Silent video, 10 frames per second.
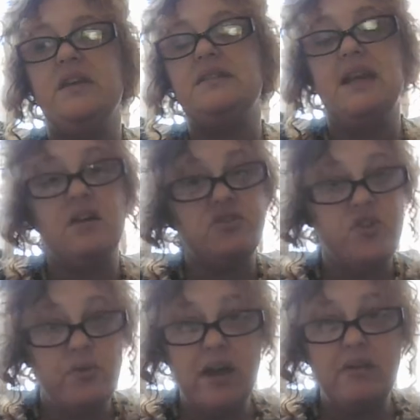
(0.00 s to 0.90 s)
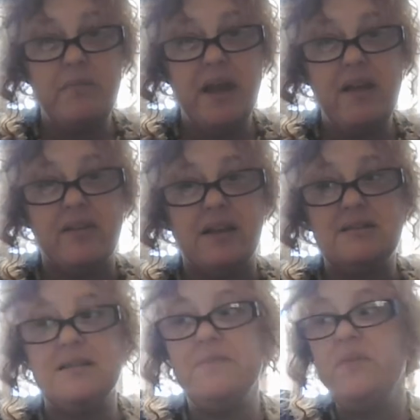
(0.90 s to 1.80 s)
it's so out of
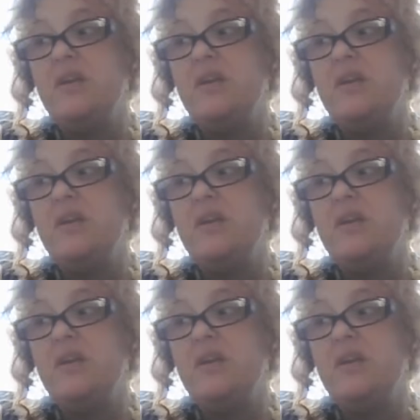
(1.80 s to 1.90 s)
balance